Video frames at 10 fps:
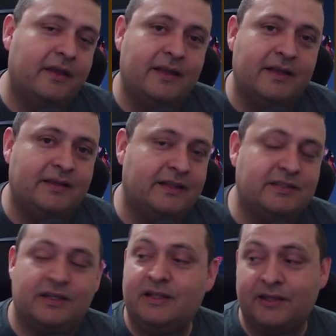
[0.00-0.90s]
That
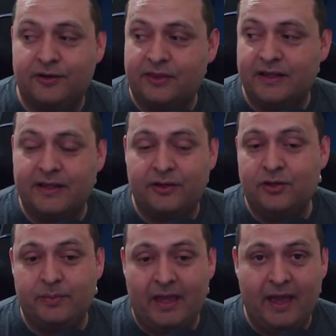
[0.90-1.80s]
that's a clear thing that
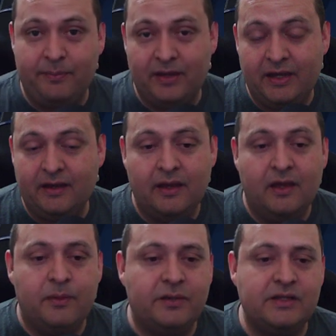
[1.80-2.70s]
could be happening,
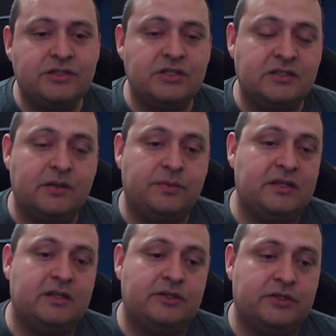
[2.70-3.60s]
but it's just
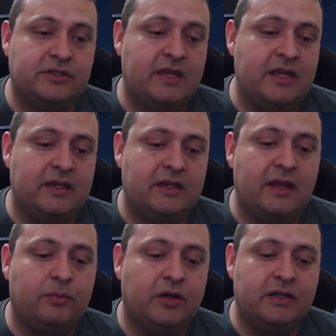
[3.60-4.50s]
something to understand
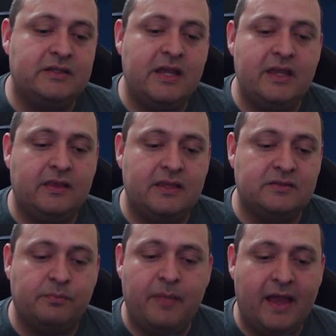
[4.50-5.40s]
that we're going to take
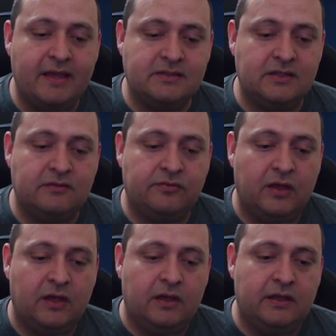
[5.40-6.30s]
these massive
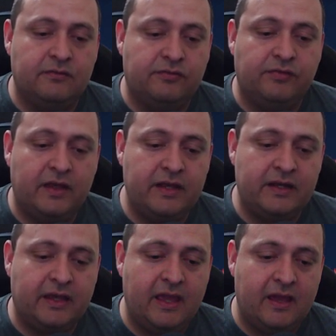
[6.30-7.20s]

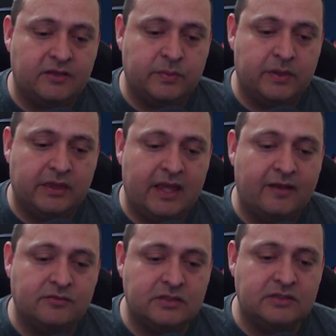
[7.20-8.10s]
inflated accounts with
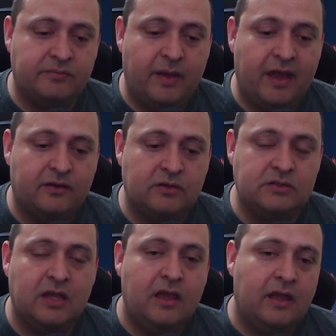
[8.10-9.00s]
thousands of
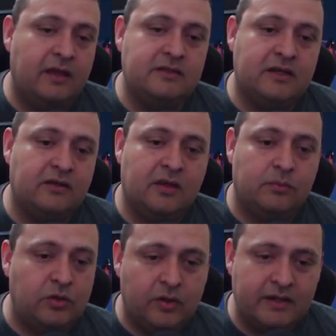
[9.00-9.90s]
battles and tell
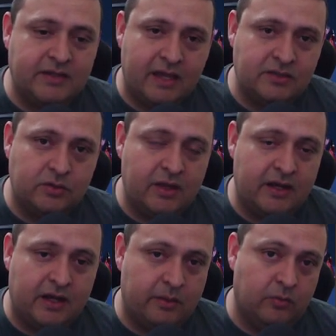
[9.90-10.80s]
them you guys can't do that
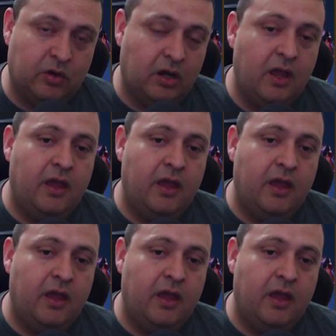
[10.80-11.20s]
anymore.